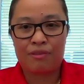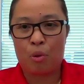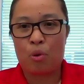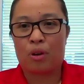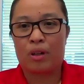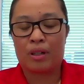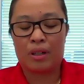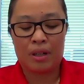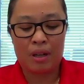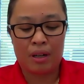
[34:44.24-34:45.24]
for
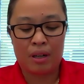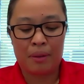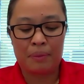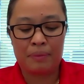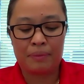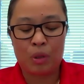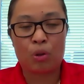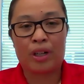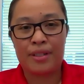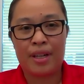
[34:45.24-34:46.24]
um,
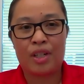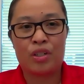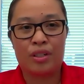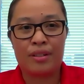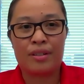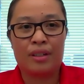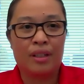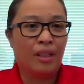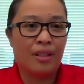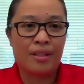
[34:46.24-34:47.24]
organizations
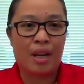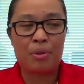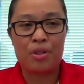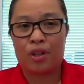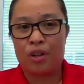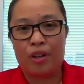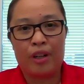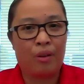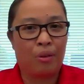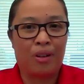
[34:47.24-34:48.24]
in
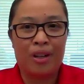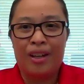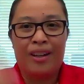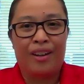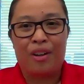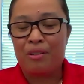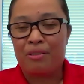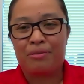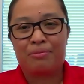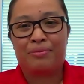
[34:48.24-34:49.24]
cybersecurity, or you know,
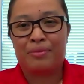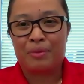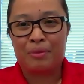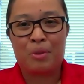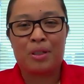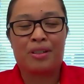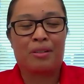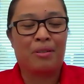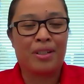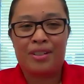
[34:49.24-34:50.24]
if
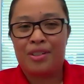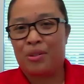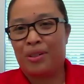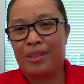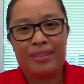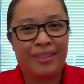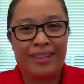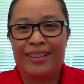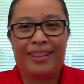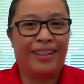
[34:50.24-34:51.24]
Walter wants to join,
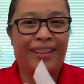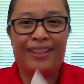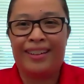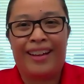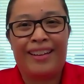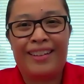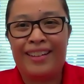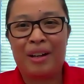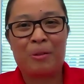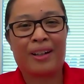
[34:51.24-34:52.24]
then he can add the
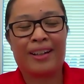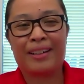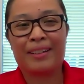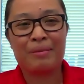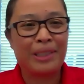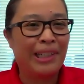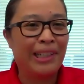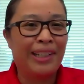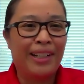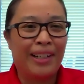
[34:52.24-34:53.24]
networking
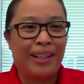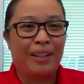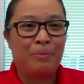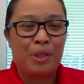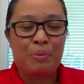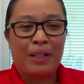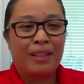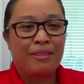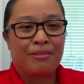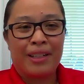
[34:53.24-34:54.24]
uh,
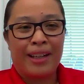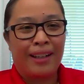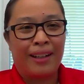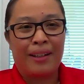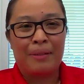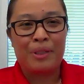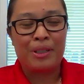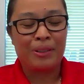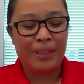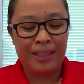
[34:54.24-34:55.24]
perspective uh, um,
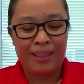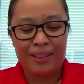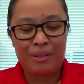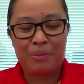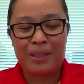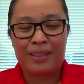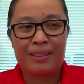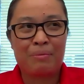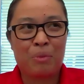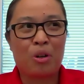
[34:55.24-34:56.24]
to it, you know. But
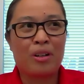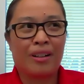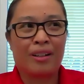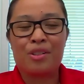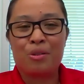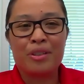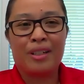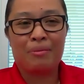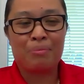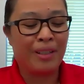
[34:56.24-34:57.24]
more in the
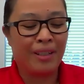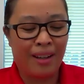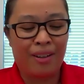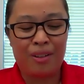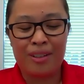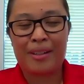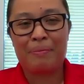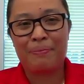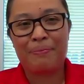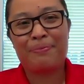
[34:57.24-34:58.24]
consulting, but yeah, all the time